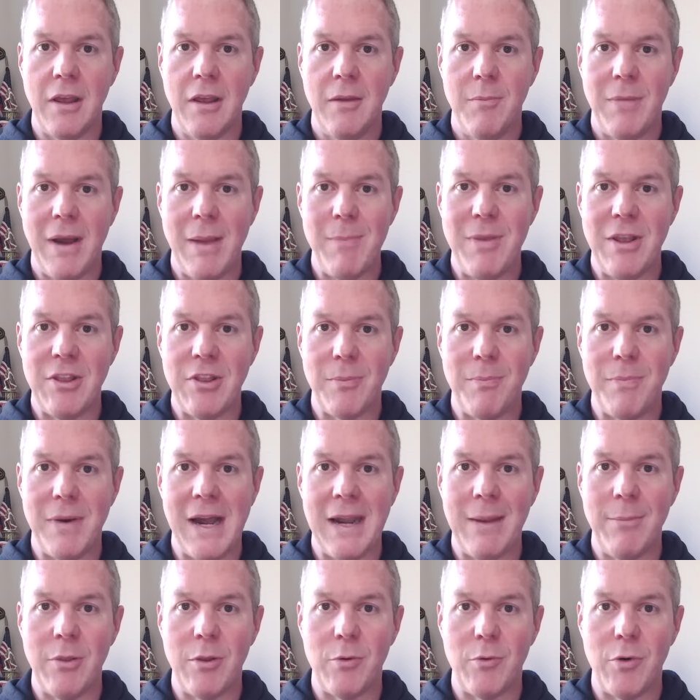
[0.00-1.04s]
It might be at the
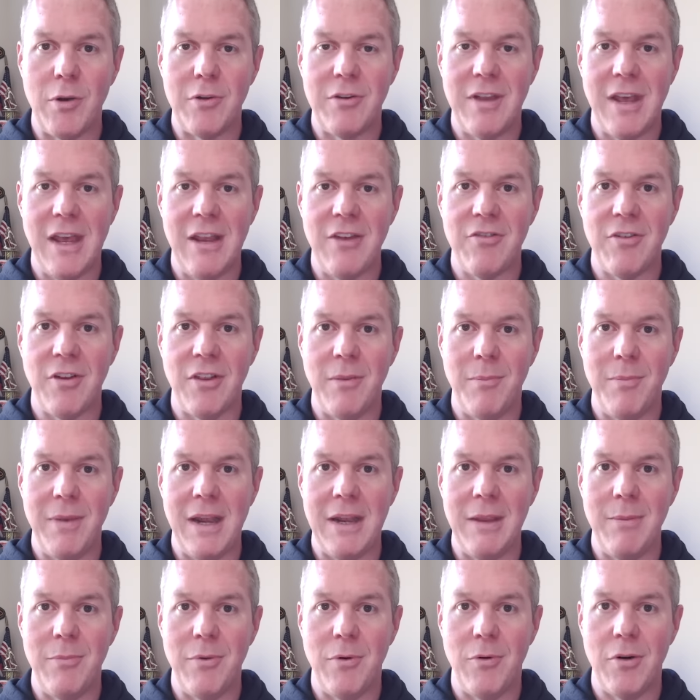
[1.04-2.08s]
bottom of the rotation on the
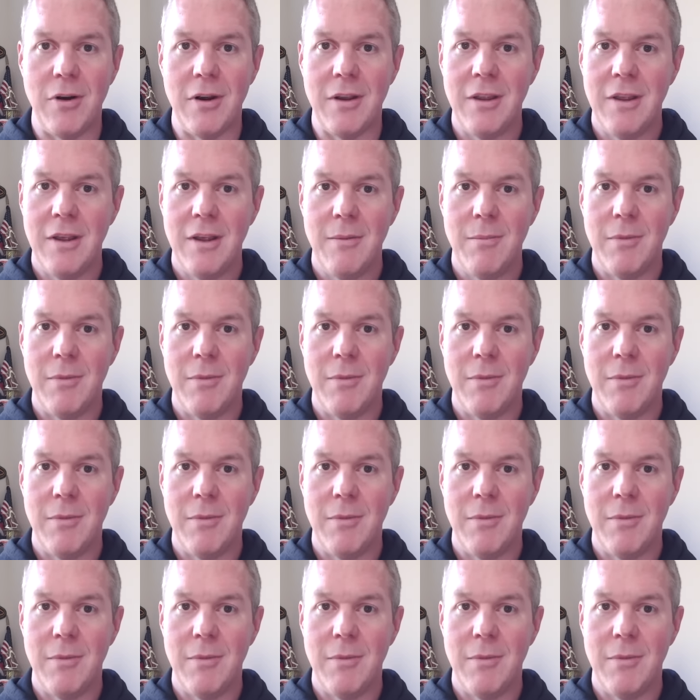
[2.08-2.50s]
betting board,